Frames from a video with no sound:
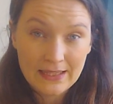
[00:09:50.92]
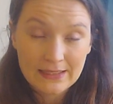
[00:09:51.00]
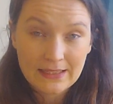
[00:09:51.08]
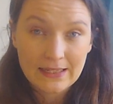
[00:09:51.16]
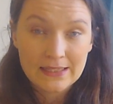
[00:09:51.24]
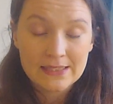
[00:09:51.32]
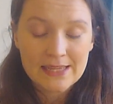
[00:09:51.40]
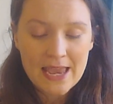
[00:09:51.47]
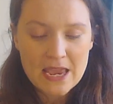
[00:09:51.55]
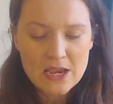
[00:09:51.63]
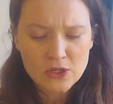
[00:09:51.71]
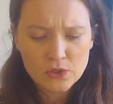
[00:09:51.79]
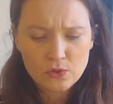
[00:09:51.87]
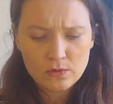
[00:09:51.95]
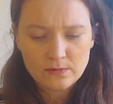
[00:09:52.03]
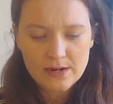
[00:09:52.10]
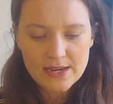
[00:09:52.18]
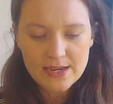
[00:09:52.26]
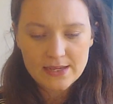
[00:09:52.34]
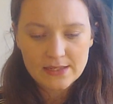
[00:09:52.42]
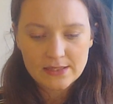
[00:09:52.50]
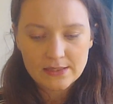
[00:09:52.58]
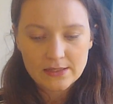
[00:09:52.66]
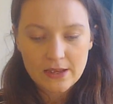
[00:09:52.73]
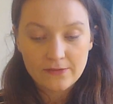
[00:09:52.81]
can take
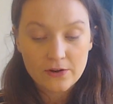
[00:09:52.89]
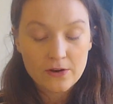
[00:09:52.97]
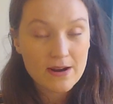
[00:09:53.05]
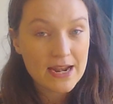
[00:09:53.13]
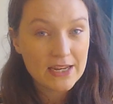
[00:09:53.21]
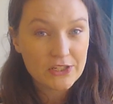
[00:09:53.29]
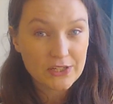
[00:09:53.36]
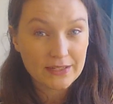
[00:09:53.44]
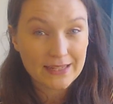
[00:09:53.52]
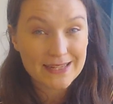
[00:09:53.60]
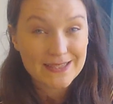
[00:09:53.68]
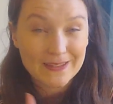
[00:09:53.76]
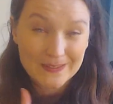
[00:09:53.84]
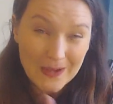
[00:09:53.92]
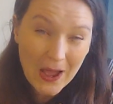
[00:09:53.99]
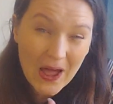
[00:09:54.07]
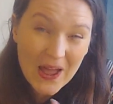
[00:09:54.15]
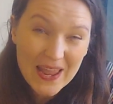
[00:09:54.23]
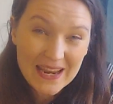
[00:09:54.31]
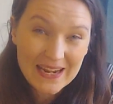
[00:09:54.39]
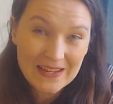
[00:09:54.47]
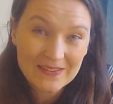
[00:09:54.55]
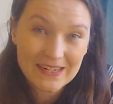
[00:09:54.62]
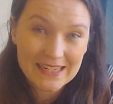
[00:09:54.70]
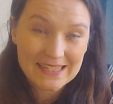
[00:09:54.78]
stories of a religion that's entirely
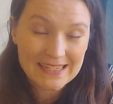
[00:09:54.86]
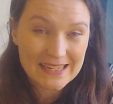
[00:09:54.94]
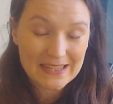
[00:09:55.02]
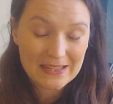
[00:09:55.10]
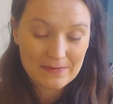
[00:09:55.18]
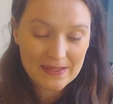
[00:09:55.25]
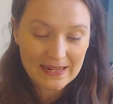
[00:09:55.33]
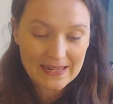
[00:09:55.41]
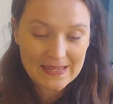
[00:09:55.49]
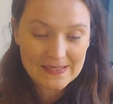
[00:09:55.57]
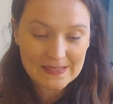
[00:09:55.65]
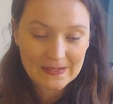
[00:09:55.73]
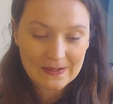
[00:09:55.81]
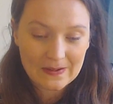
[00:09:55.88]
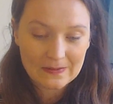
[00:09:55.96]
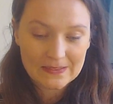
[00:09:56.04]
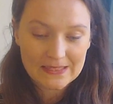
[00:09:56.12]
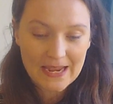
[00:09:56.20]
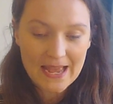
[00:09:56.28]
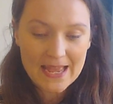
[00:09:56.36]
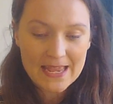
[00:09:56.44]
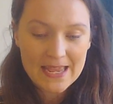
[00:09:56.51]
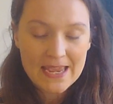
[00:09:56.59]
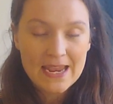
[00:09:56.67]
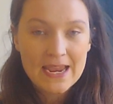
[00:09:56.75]
rooted in the Middle Eastern culture
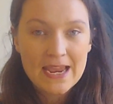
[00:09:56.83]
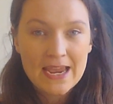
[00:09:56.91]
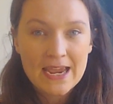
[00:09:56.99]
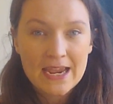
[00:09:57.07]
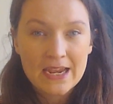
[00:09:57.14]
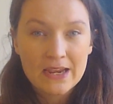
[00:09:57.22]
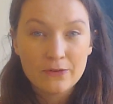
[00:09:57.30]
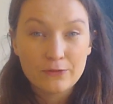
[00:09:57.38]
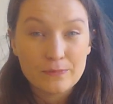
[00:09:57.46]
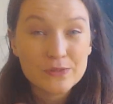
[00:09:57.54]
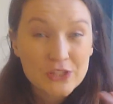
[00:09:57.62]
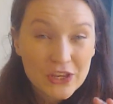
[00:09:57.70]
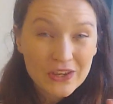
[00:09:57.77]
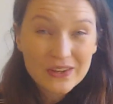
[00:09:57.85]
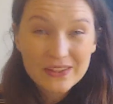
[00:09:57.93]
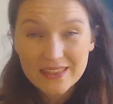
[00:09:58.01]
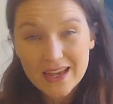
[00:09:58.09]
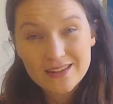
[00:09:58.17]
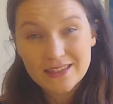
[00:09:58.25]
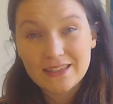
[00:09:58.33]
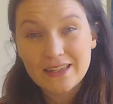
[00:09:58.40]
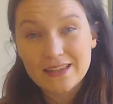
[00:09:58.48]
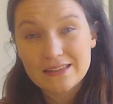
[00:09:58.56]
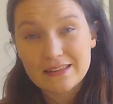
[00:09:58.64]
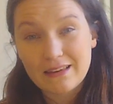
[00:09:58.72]
from 2,000
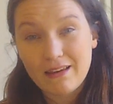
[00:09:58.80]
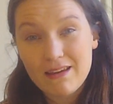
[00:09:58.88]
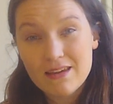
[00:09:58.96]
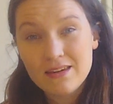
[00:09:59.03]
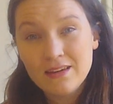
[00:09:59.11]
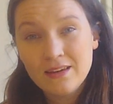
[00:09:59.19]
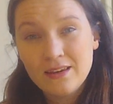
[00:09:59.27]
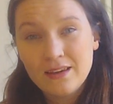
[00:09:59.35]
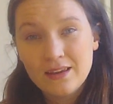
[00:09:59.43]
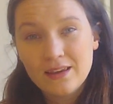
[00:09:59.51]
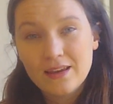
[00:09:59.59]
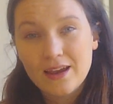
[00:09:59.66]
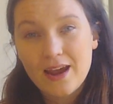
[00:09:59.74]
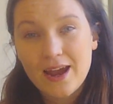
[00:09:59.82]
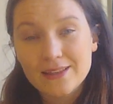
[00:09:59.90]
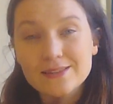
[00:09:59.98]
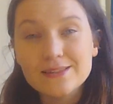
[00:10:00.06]
years ago and